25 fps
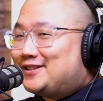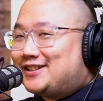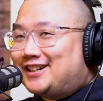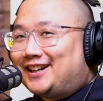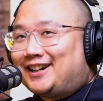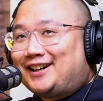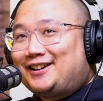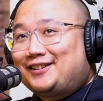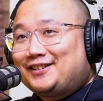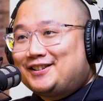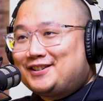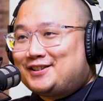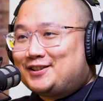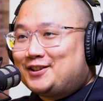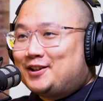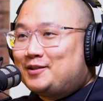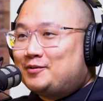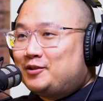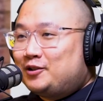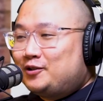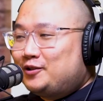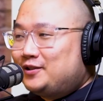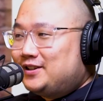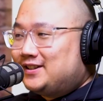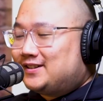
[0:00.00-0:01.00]
to check out the
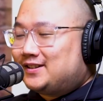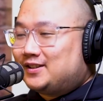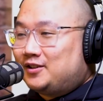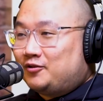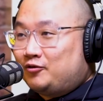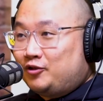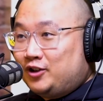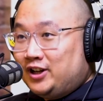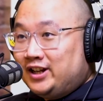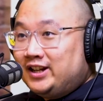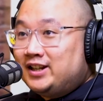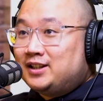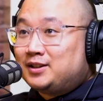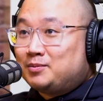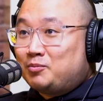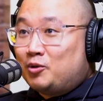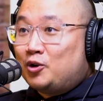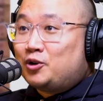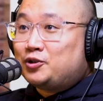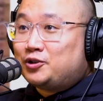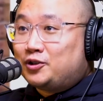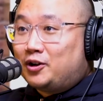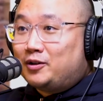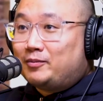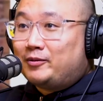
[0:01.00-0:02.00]
shop. It's a really
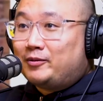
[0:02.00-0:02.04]
small